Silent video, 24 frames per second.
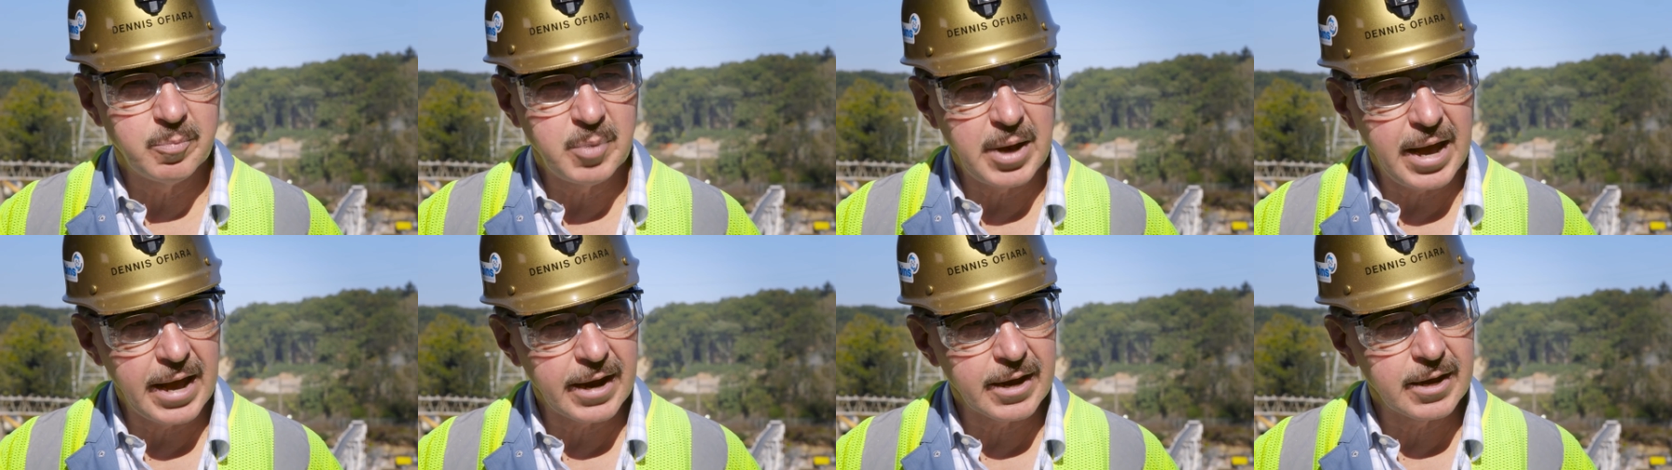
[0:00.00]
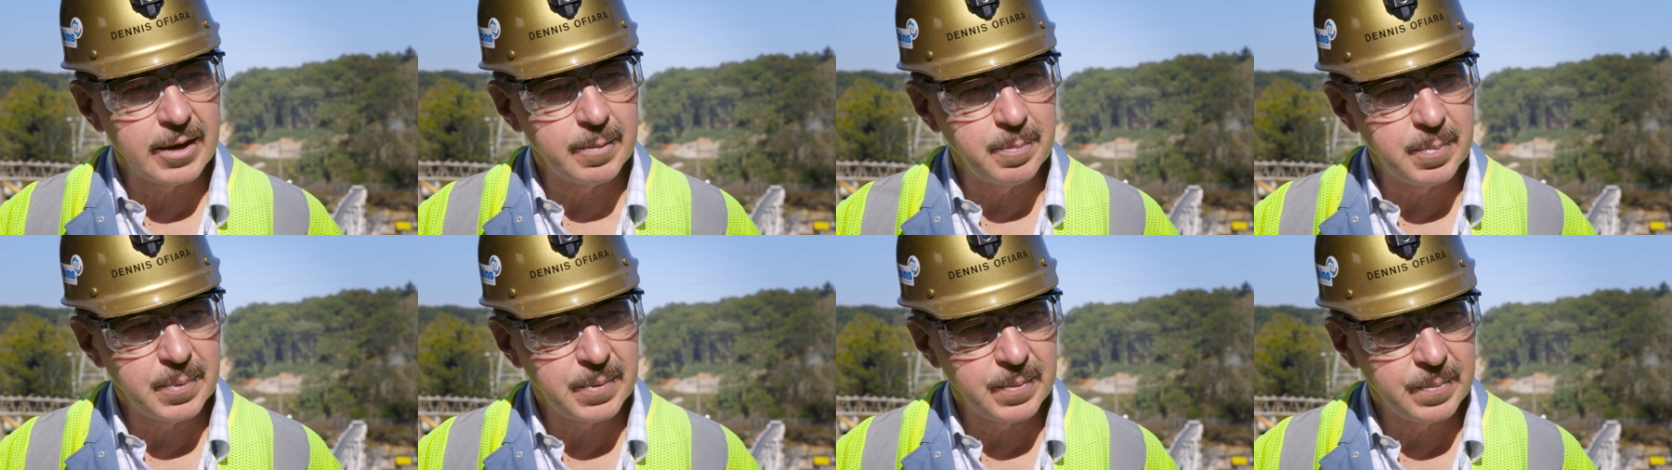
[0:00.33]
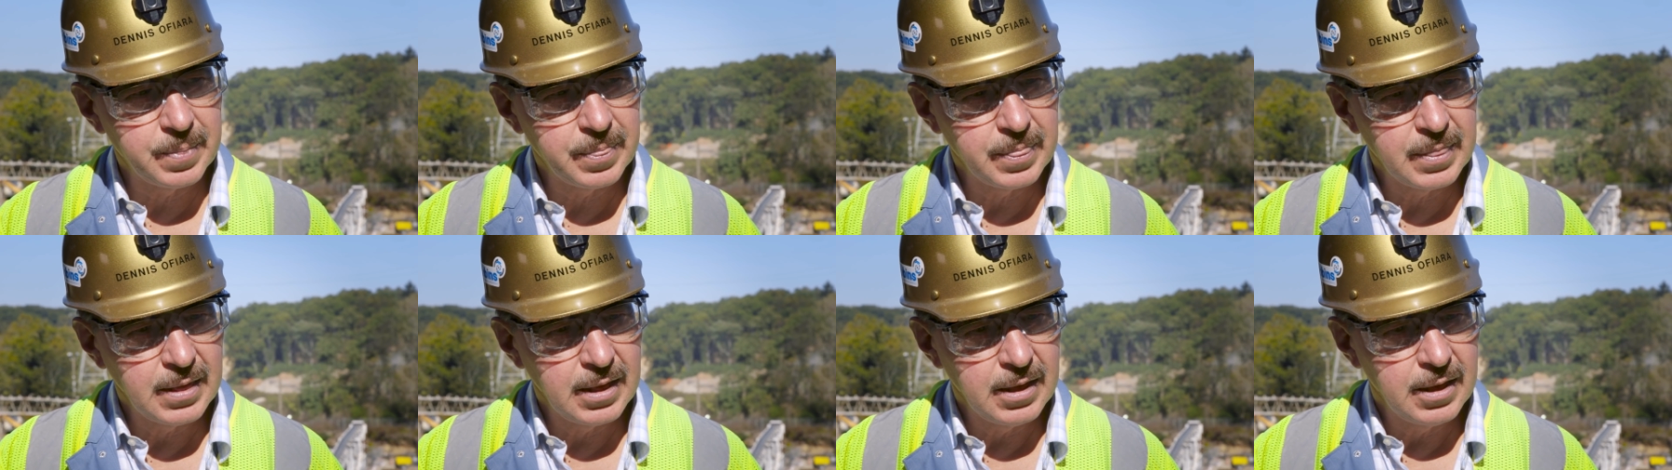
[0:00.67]
backup,
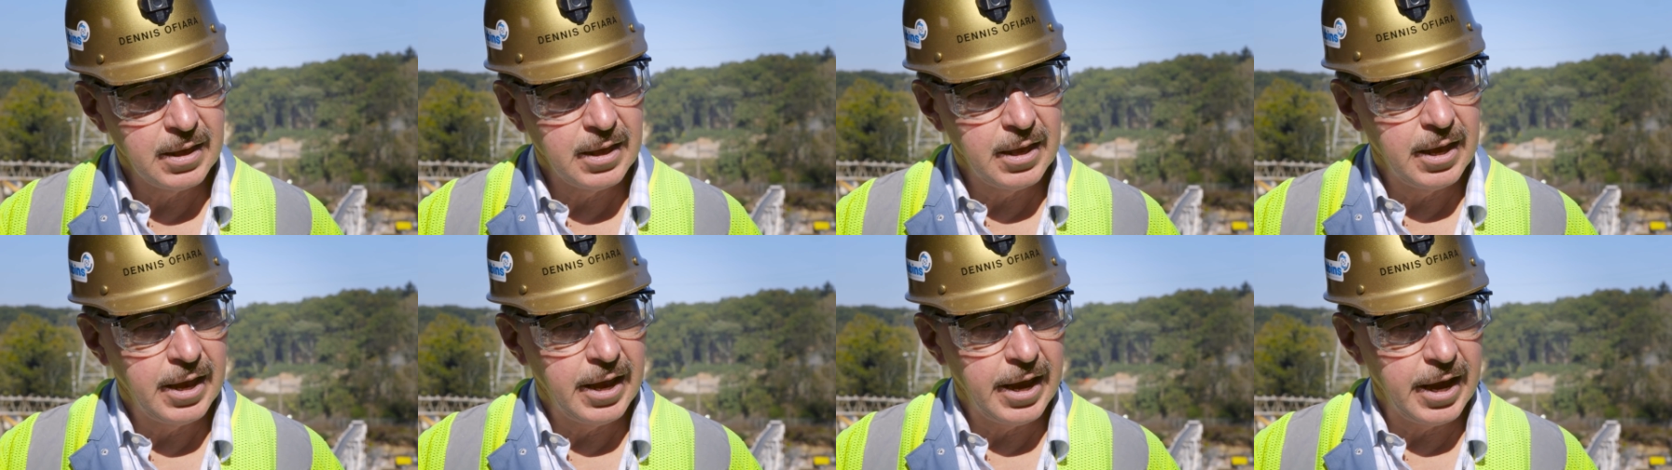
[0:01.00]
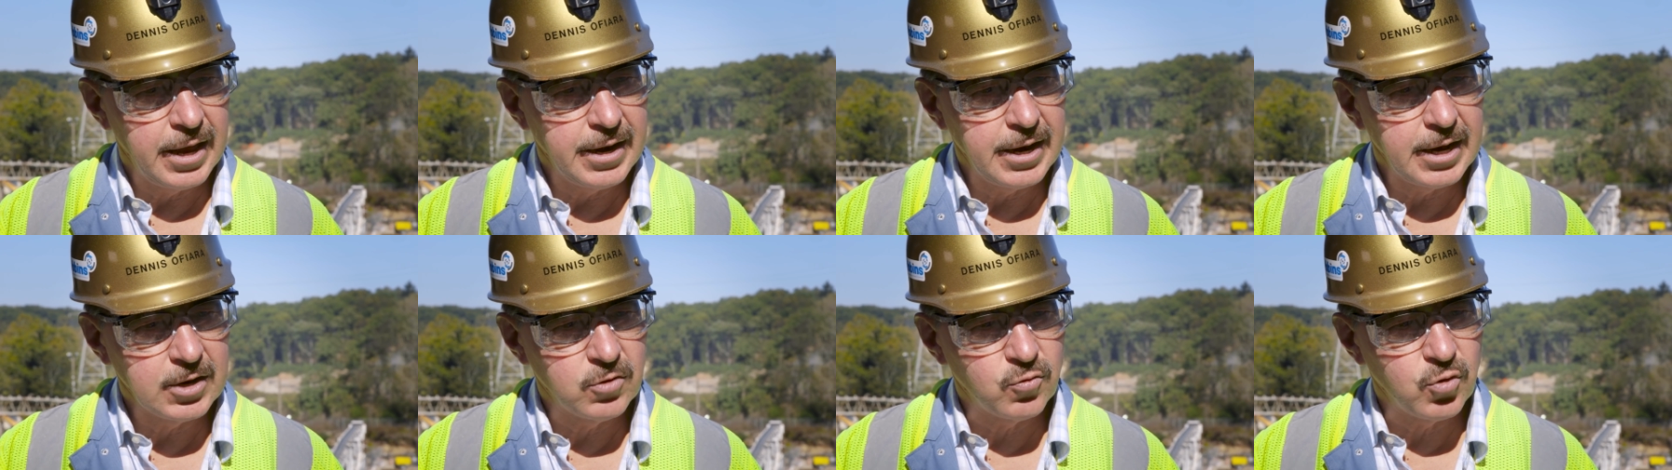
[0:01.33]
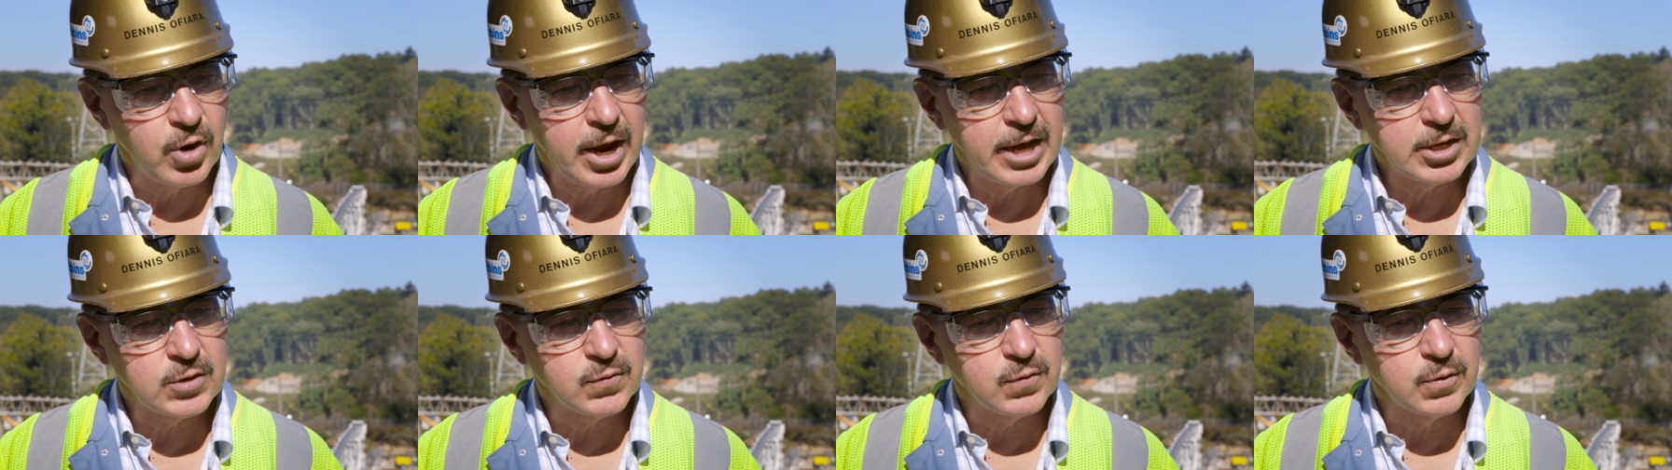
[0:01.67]
and that
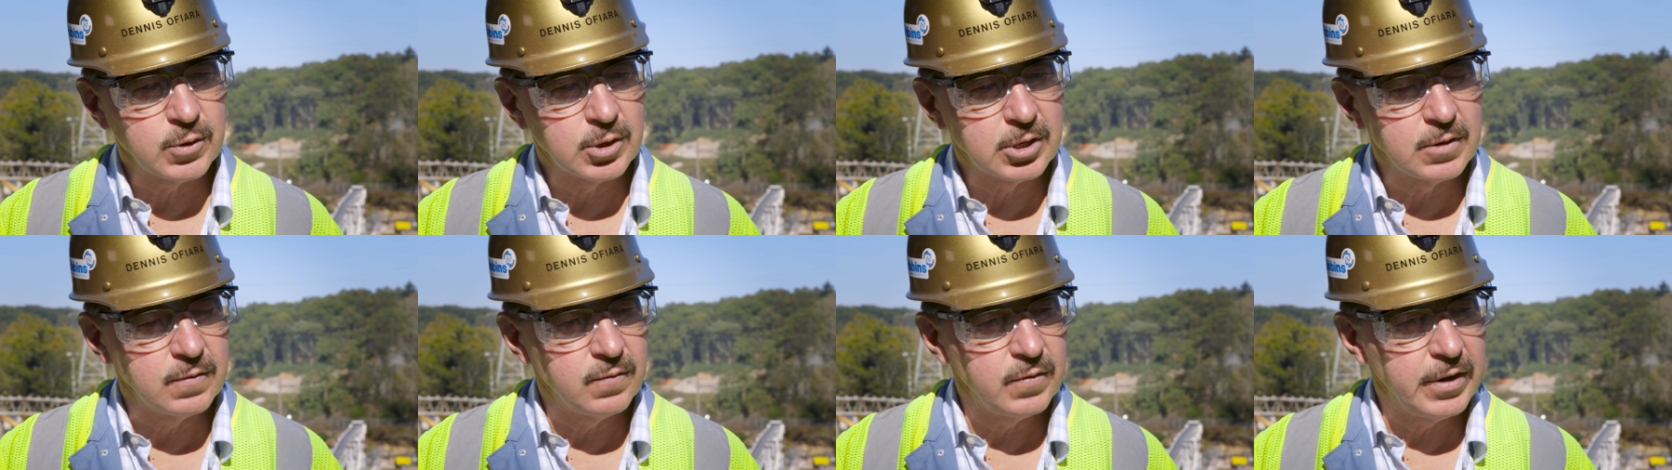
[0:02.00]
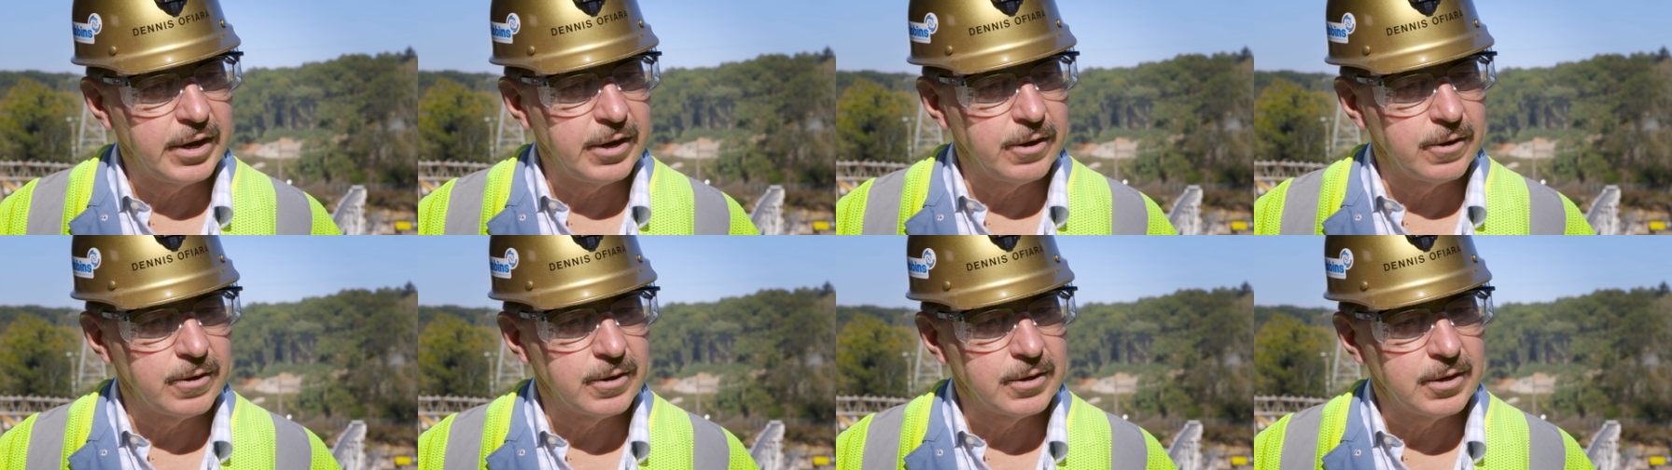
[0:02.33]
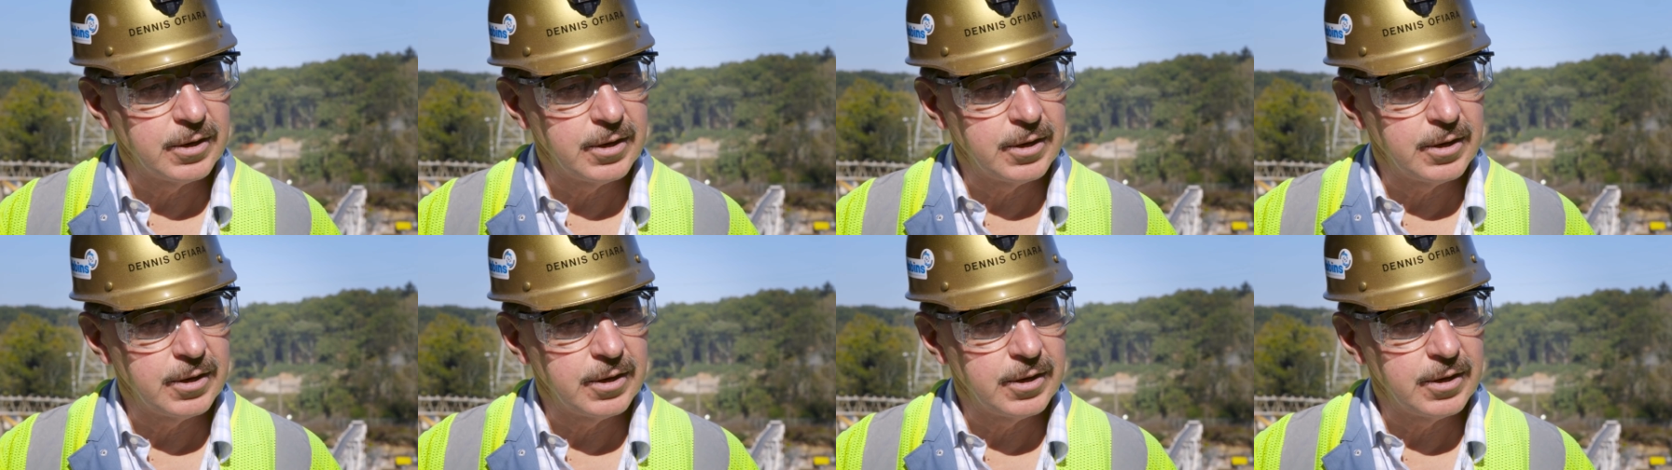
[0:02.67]
transfer conveyor